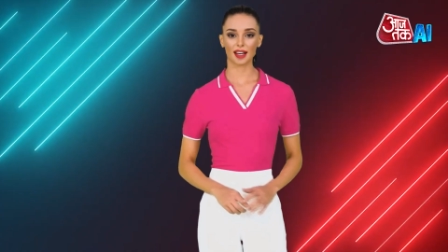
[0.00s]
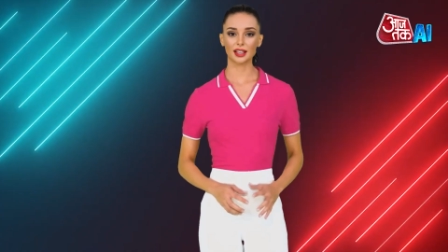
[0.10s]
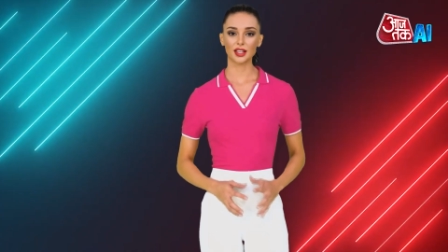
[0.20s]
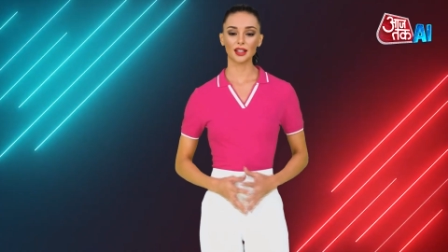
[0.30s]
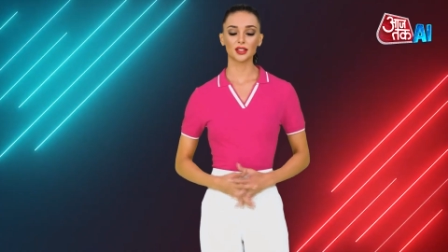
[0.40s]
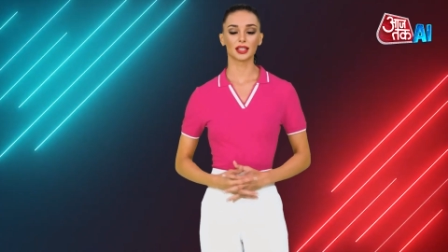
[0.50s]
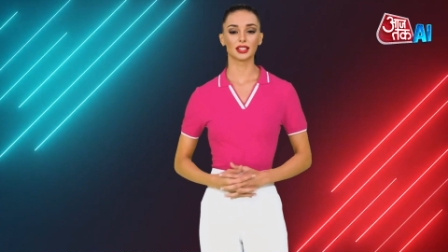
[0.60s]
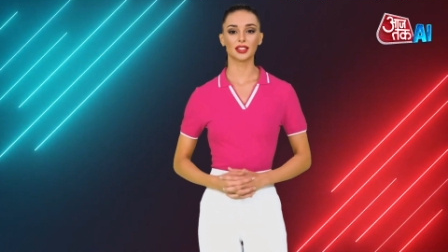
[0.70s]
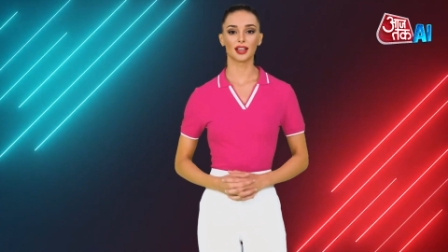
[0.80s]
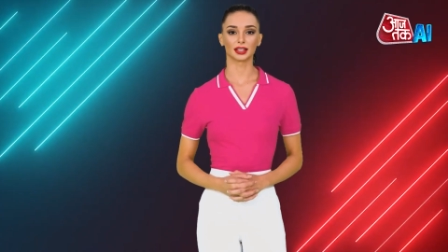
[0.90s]
At last,
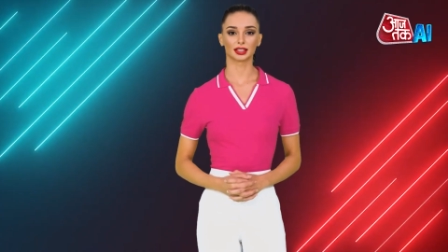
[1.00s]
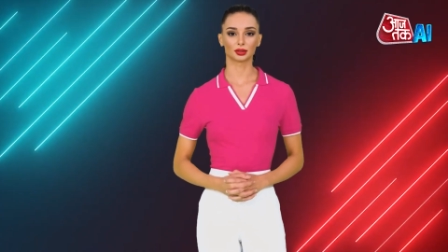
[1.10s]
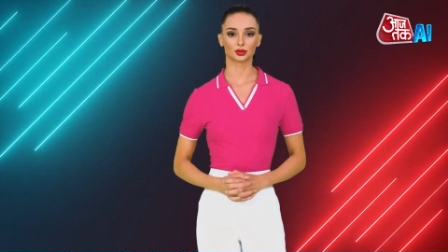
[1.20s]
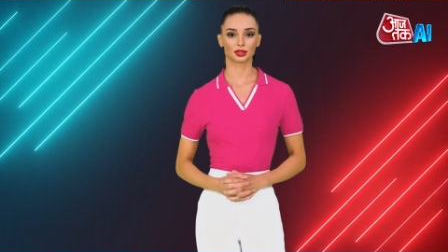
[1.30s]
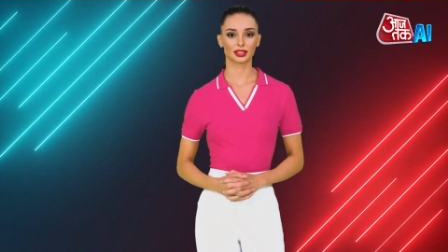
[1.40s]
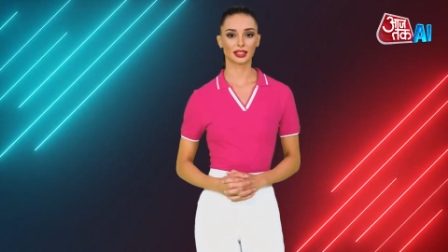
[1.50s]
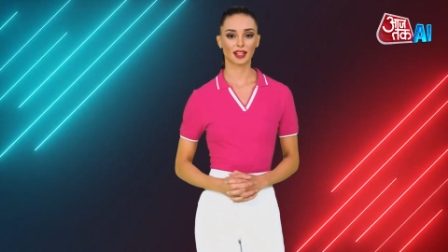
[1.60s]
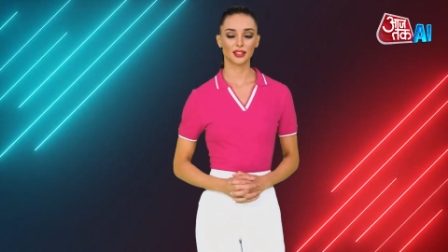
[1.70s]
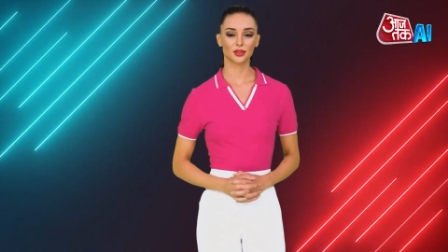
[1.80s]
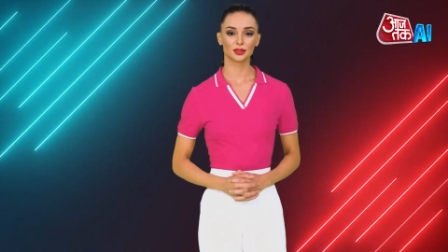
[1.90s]
let's find out Realme
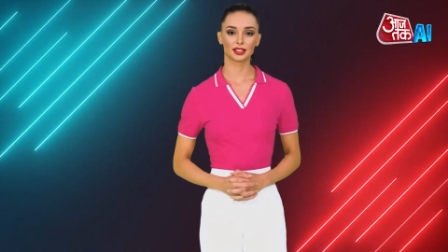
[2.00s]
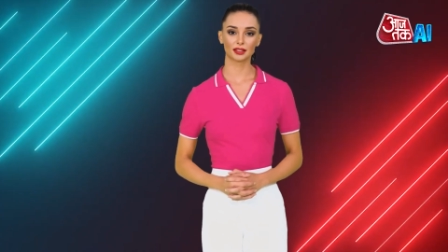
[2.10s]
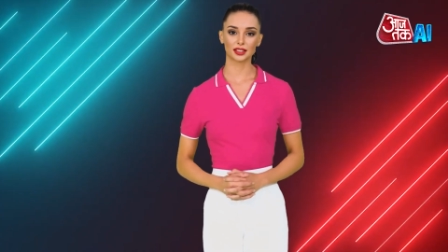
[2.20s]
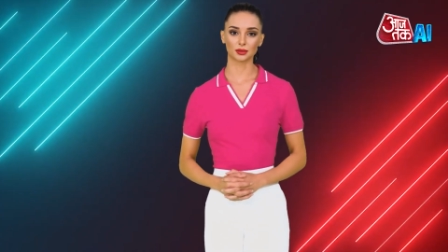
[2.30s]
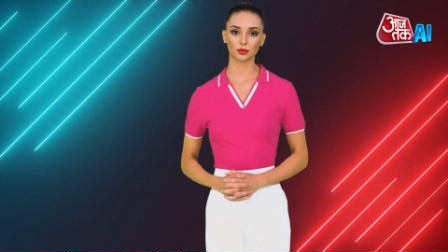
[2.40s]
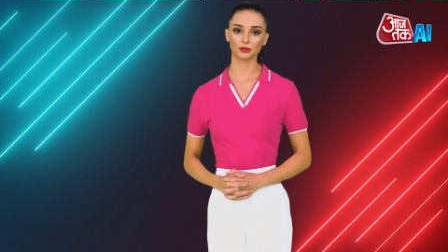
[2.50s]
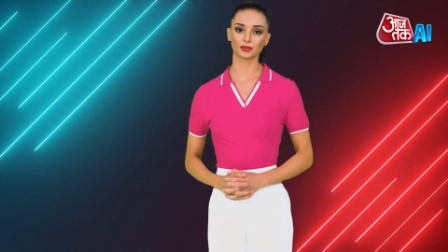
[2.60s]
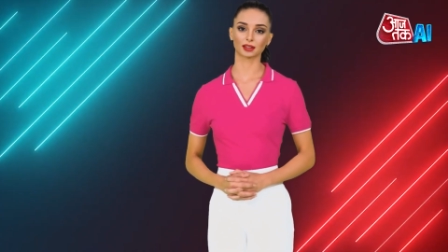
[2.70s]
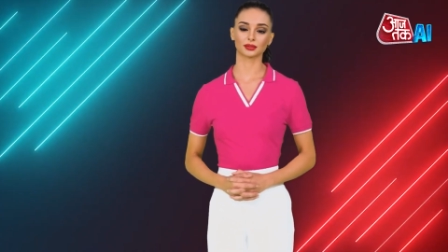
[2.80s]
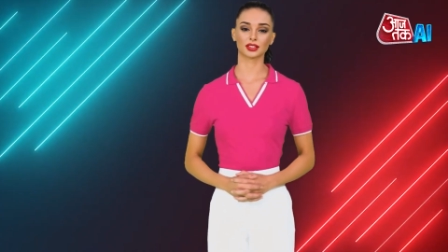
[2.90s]
Narzo 70 Pro
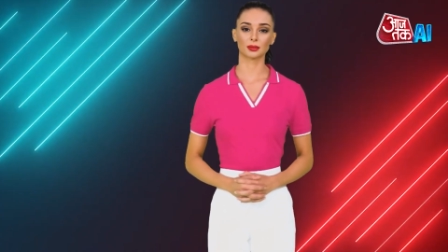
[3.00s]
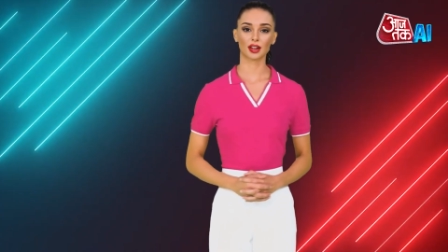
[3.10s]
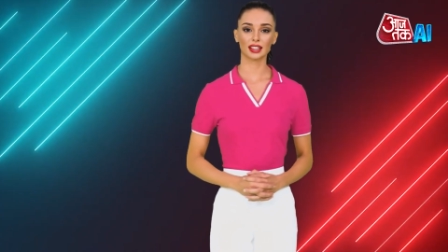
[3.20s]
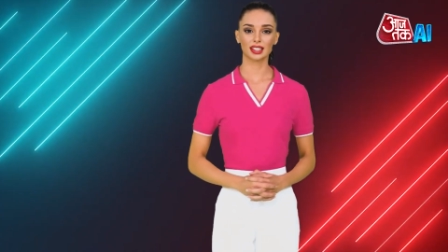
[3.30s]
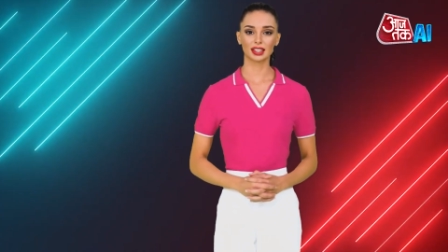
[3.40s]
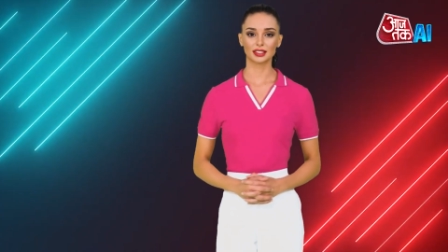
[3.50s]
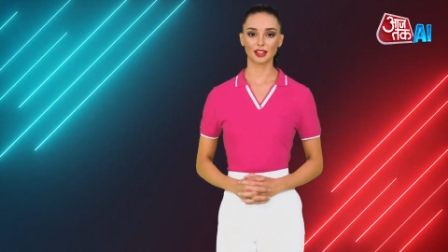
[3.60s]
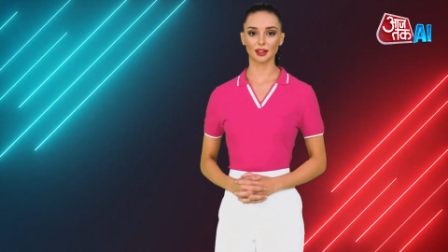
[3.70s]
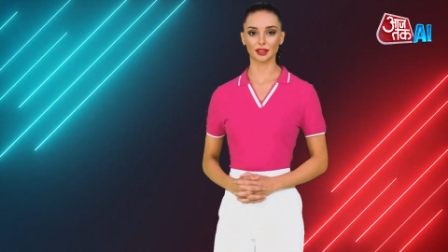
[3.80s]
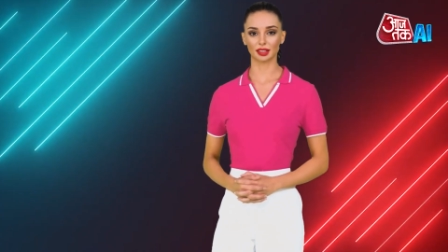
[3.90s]
5G price in
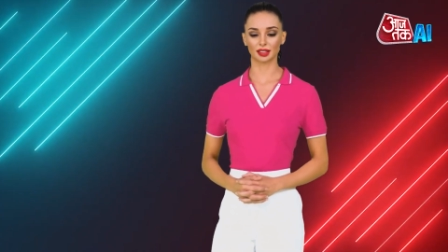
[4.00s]
India.